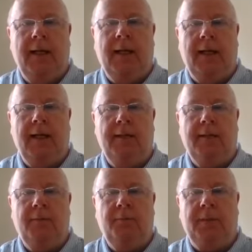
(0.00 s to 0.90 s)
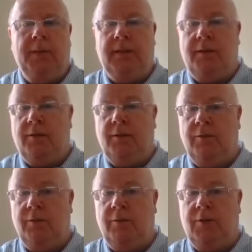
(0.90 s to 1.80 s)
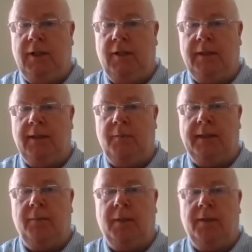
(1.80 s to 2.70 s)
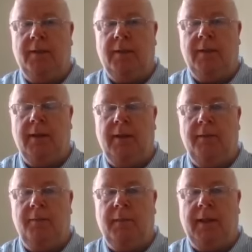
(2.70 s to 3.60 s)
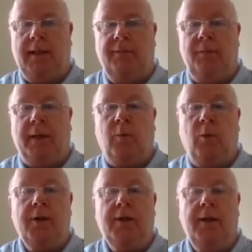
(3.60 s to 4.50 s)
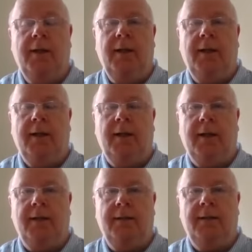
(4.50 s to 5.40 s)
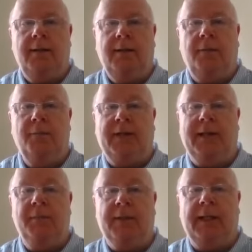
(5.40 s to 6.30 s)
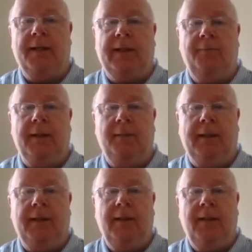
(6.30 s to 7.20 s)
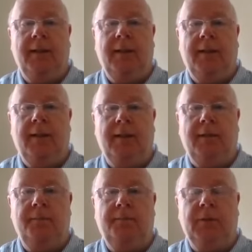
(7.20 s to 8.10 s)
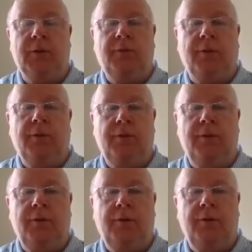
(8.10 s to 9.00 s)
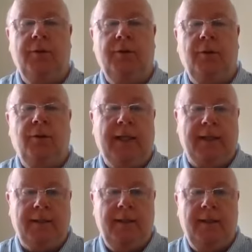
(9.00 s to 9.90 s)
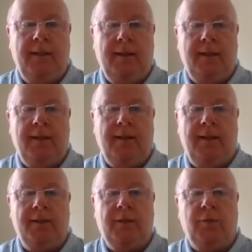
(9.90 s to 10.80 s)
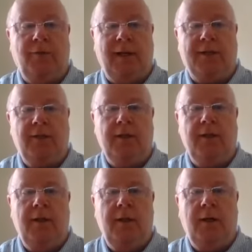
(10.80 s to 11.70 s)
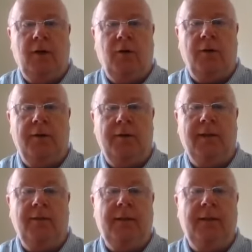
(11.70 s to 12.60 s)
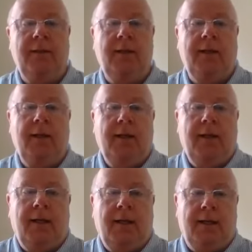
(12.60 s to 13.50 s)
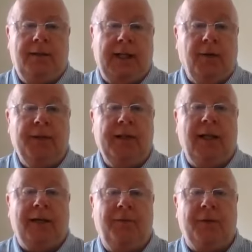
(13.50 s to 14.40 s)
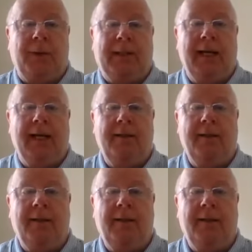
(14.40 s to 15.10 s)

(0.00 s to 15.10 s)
And maybe to share a little bit about my life and my work and some themes that I think may be useful to look at as a reflection on living as healthy a life as we can,